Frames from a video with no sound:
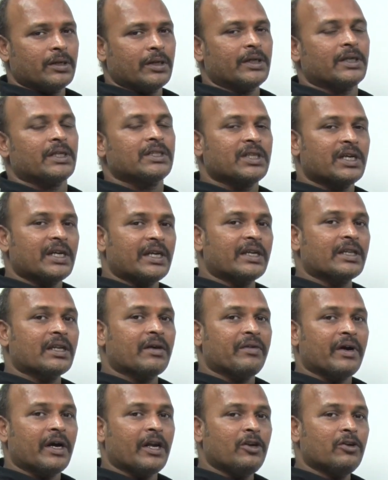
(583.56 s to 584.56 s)
it is reading
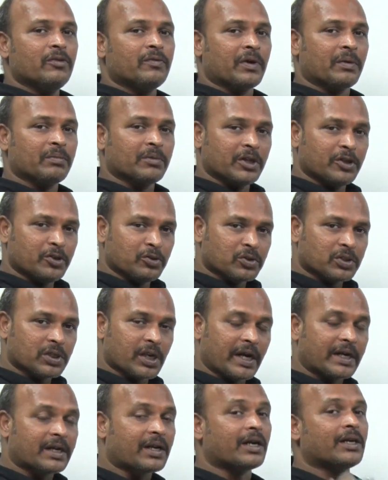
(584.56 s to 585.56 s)
the value from the user
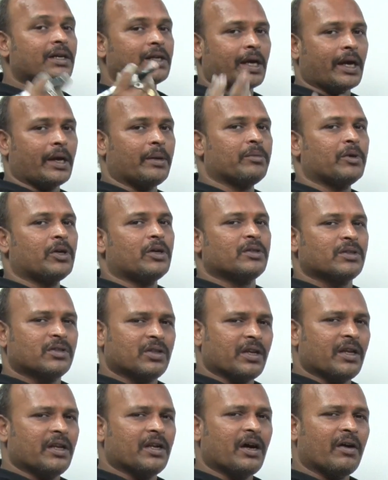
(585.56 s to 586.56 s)
at runtime,
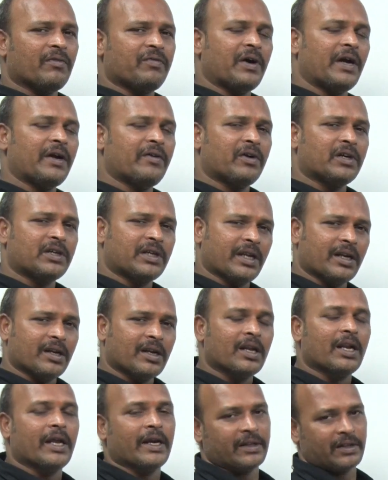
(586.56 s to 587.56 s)
3 na, 5 or 10
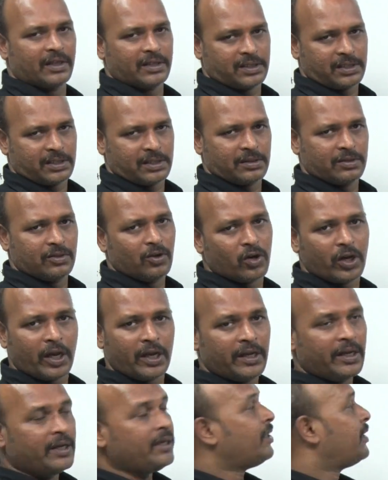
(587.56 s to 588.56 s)
na, like this.
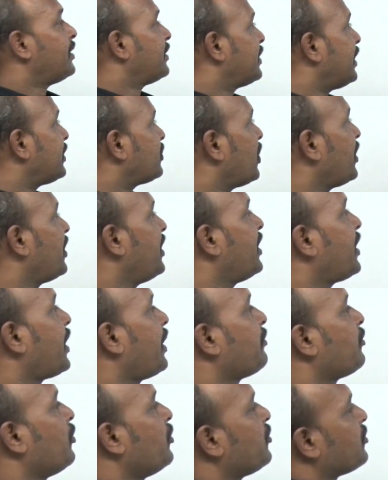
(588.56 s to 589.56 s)
Okay. That's why here I
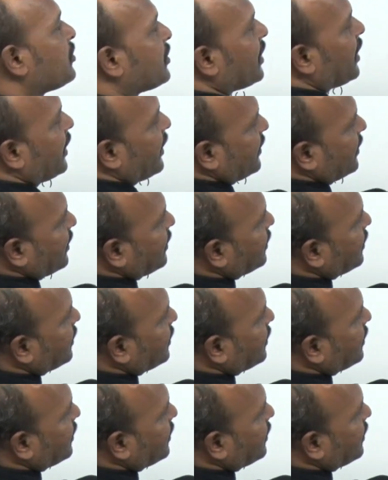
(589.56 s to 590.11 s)
am going to say like